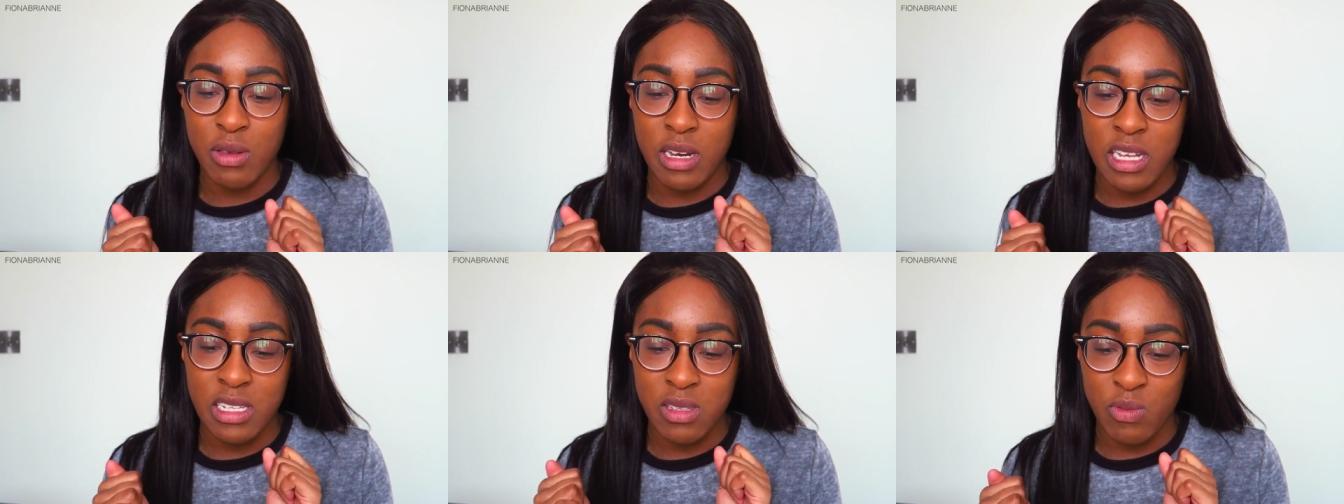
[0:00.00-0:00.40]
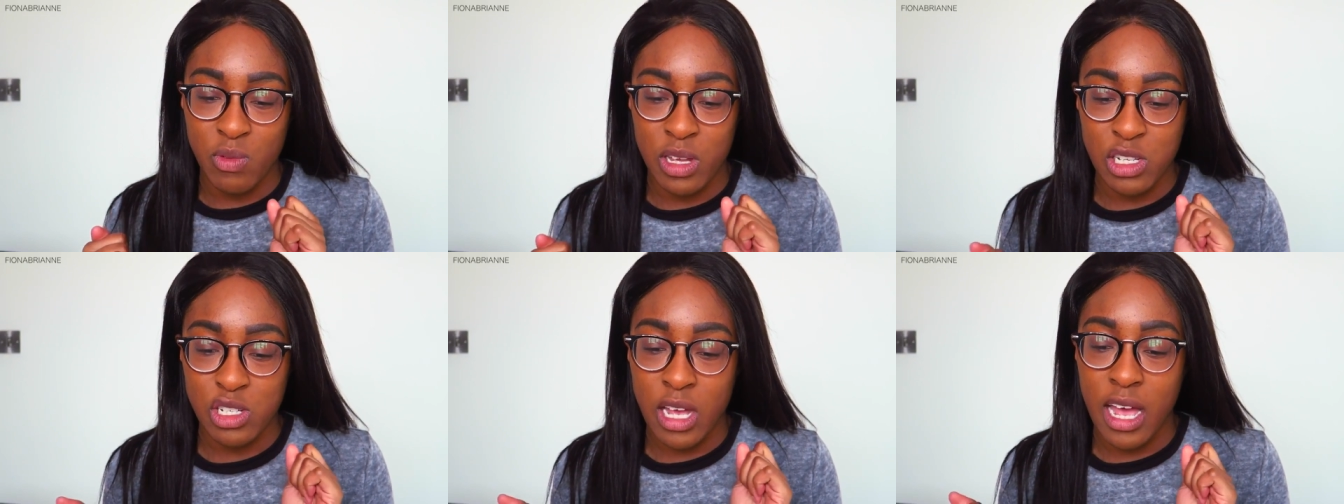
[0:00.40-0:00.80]
units in
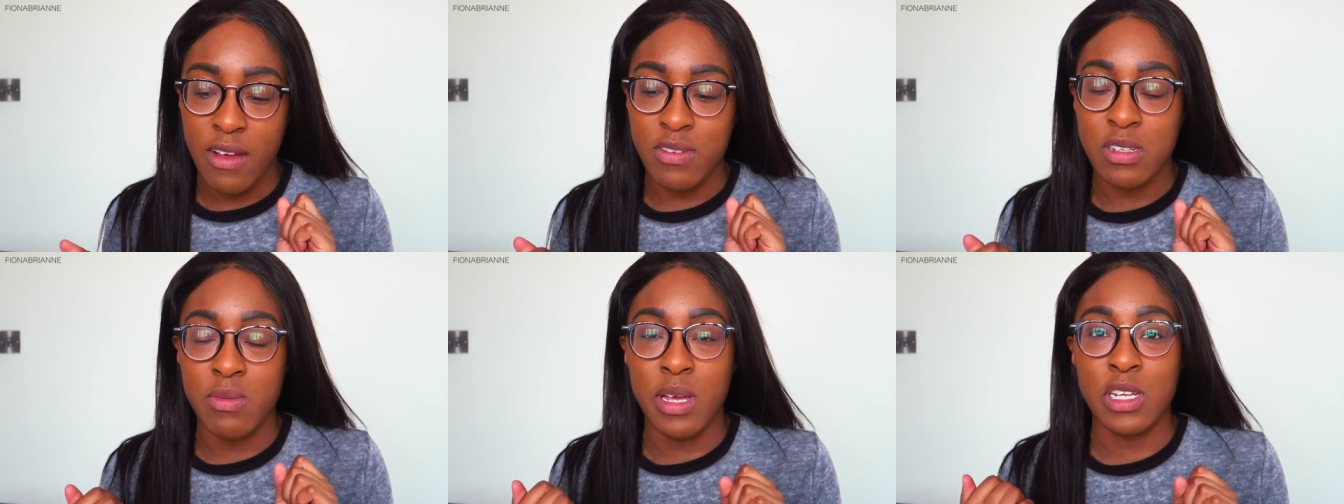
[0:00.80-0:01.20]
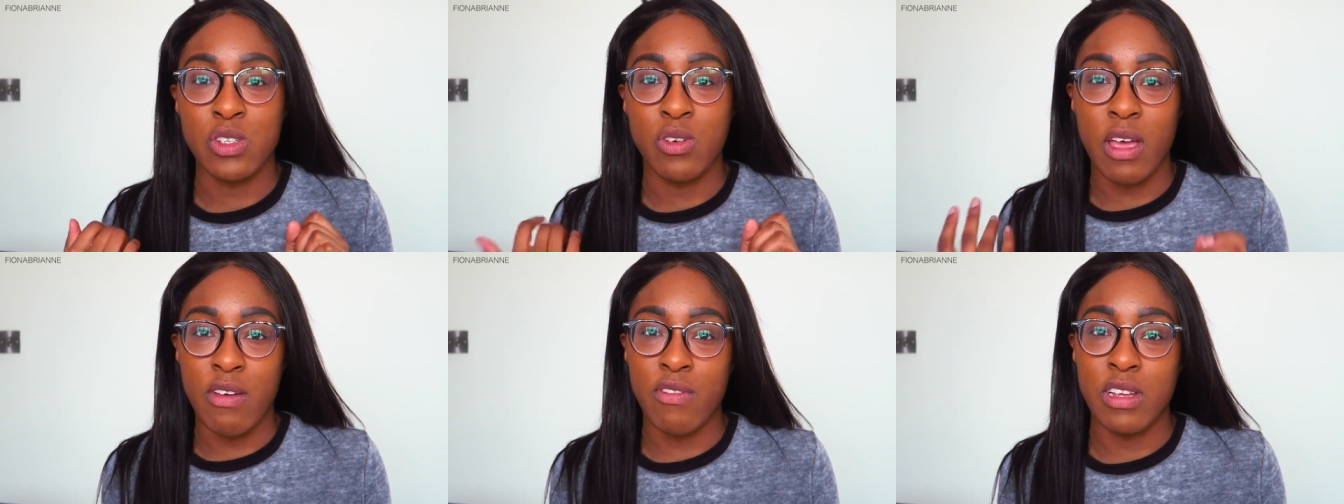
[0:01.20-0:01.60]
which you have to make
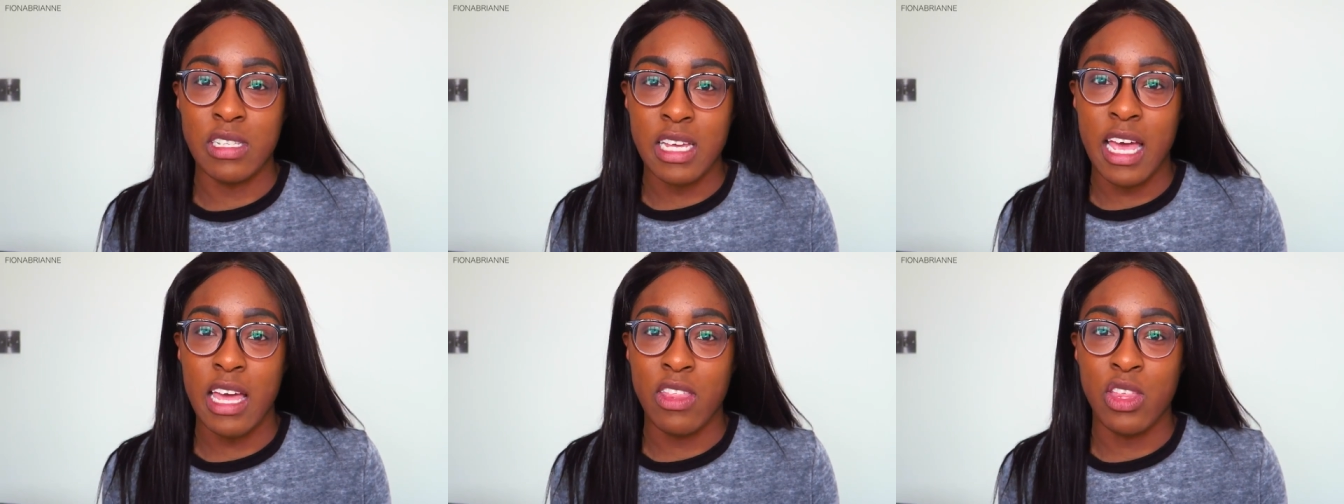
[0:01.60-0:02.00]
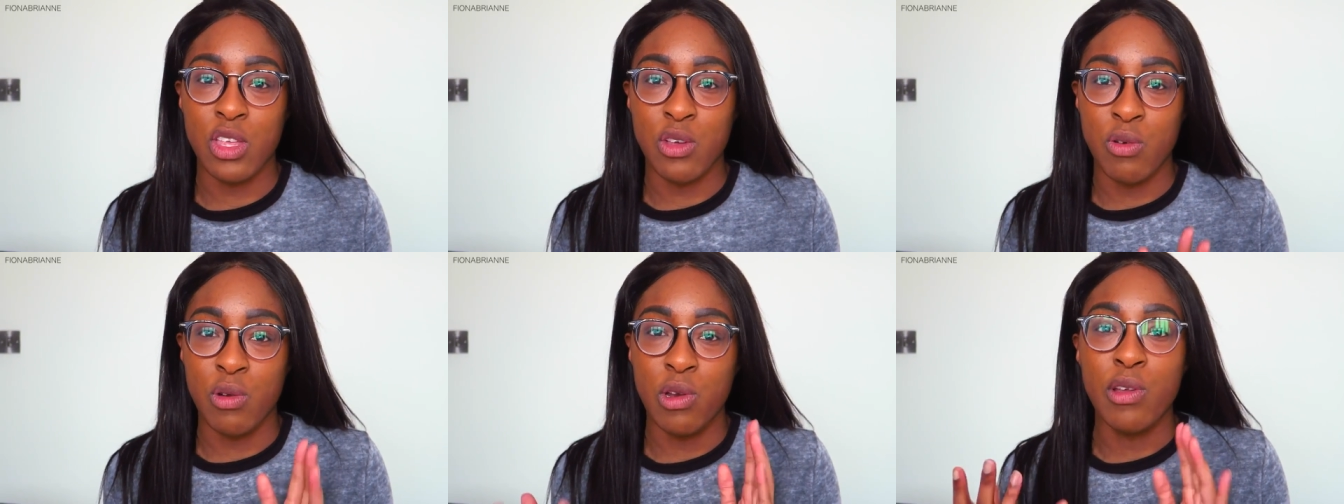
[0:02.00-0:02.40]
sure every day
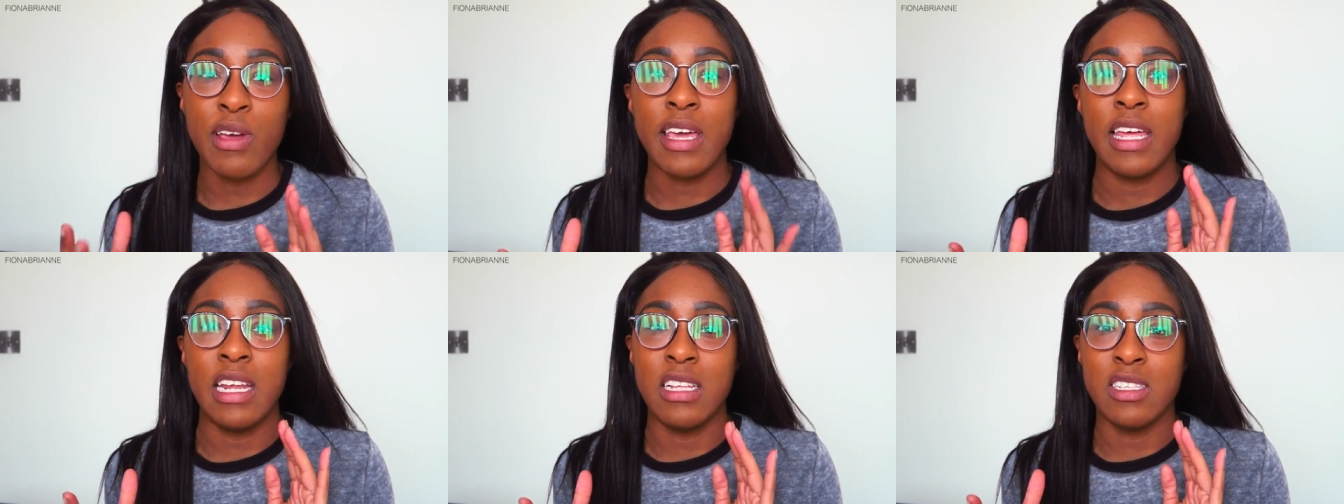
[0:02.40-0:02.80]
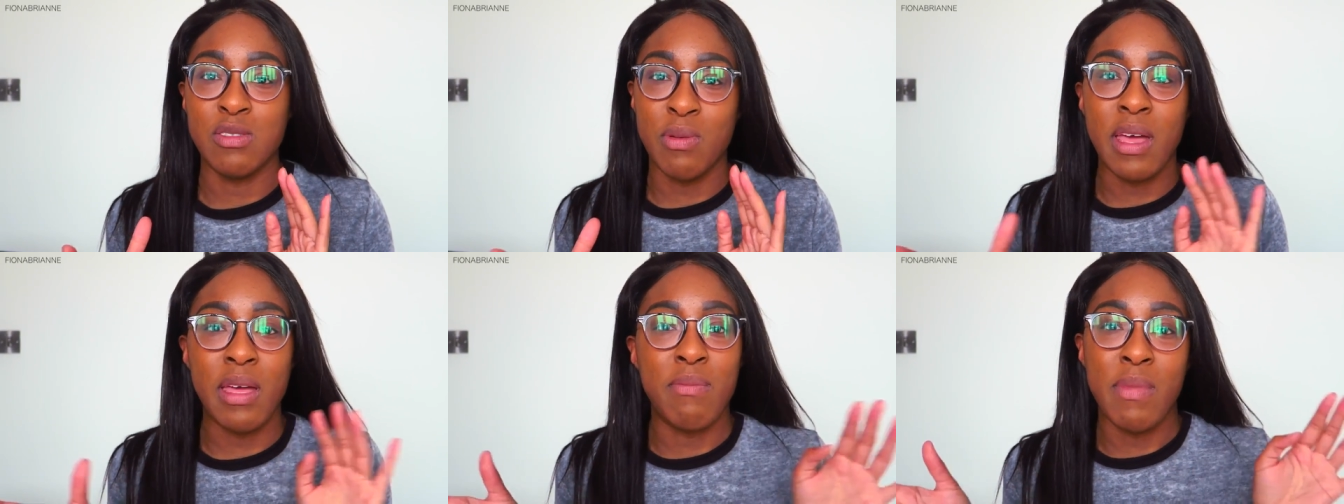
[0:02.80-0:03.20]
that you're looking
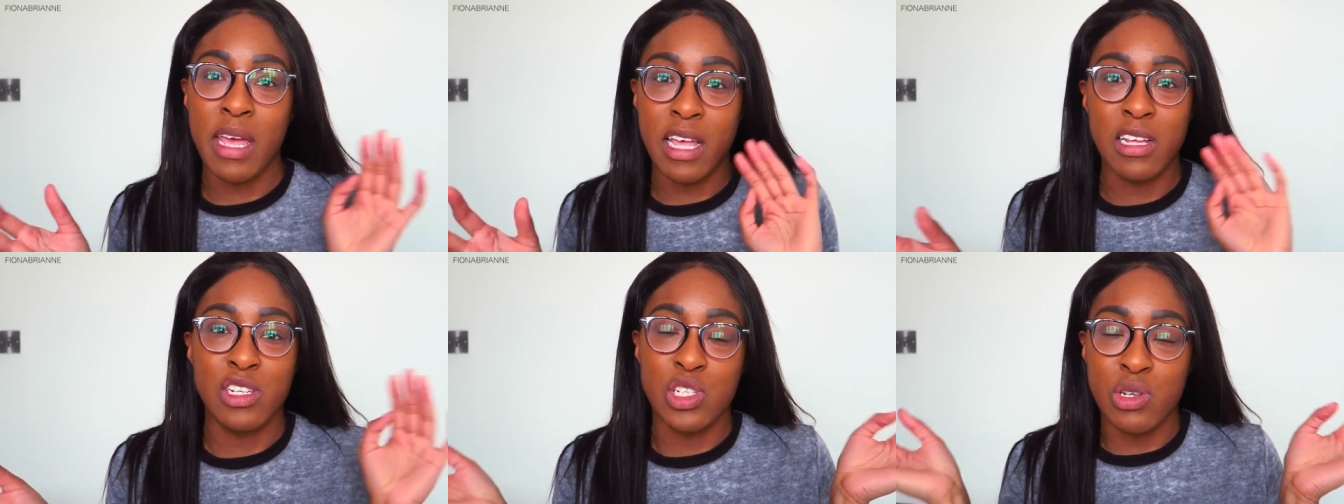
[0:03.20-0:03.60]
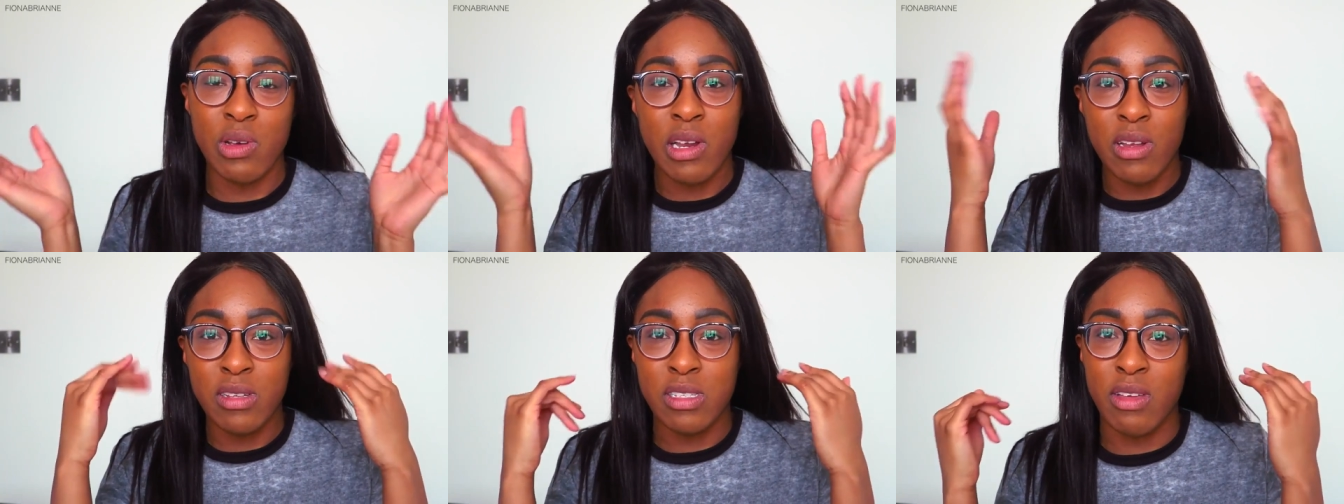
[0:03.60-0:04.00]
into it and making
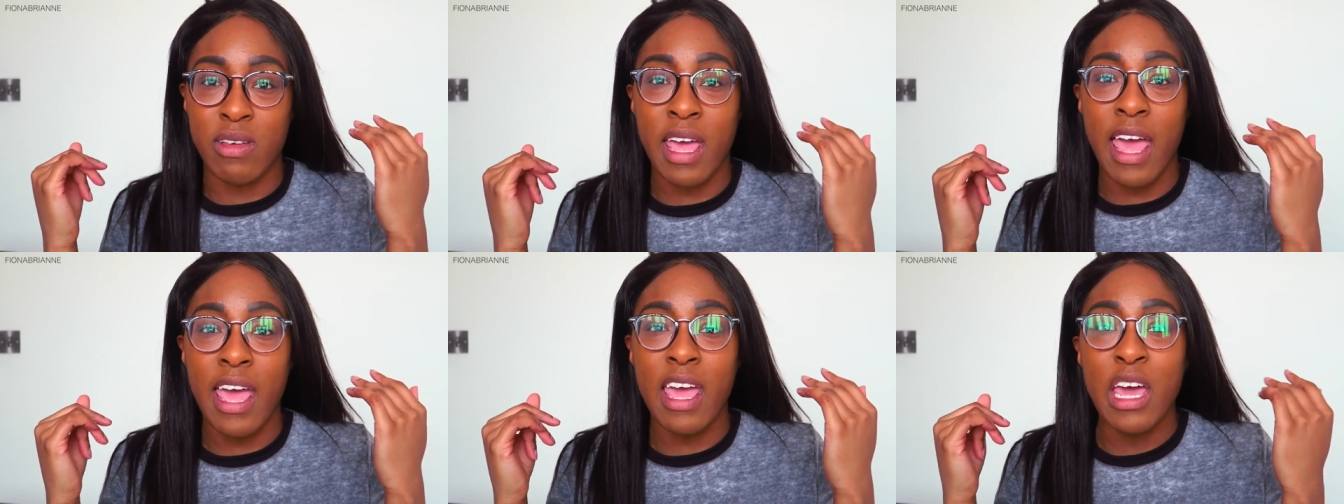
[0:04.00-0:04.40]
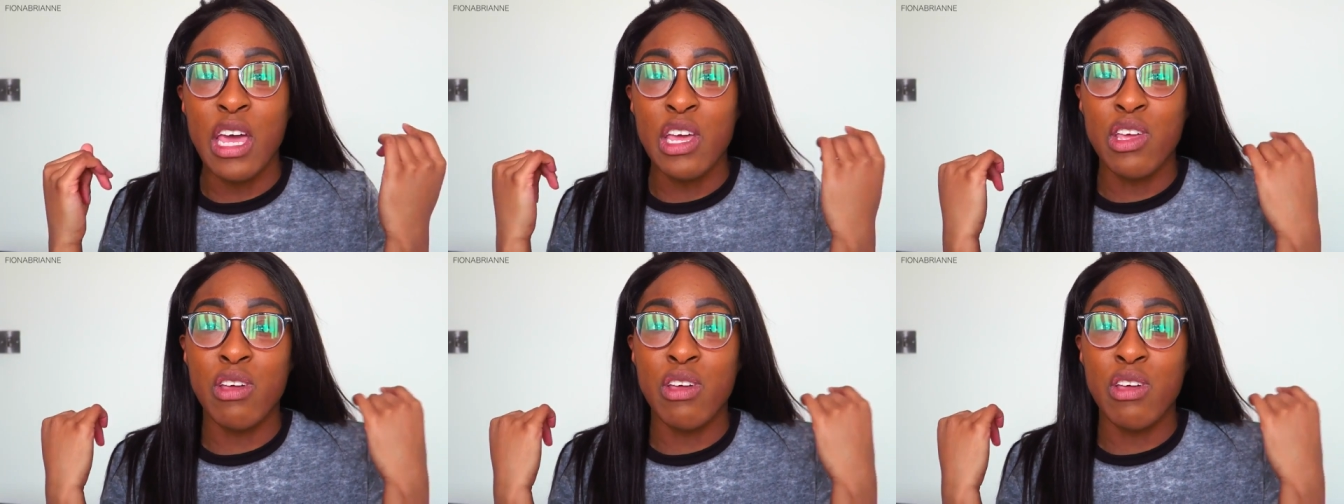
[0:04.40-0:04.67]
sure it looks okay.